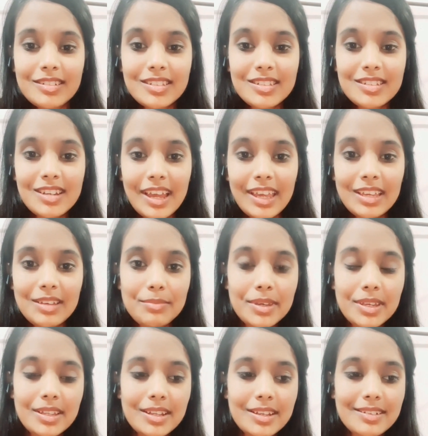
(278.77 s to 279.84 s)
strike
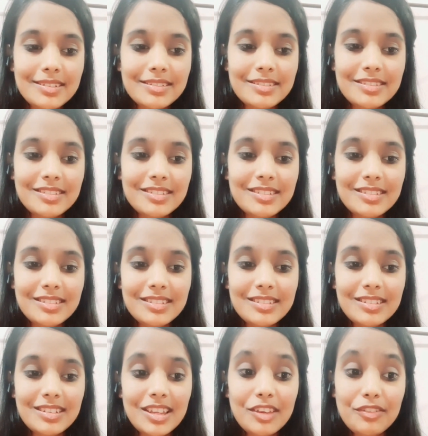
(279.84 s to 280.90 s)
me that
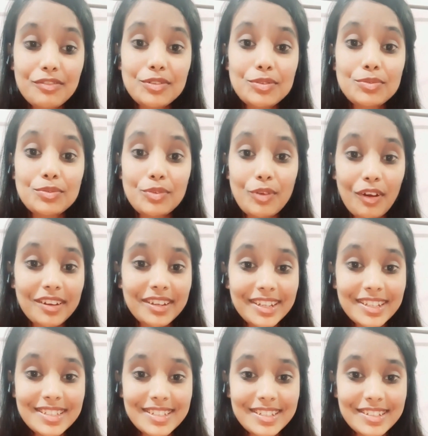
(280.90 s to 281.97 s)
if you do not
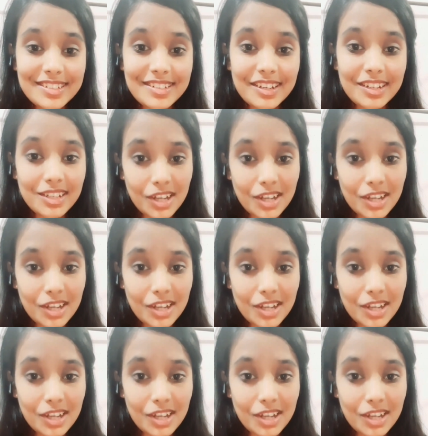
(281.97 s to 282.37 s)
get serious right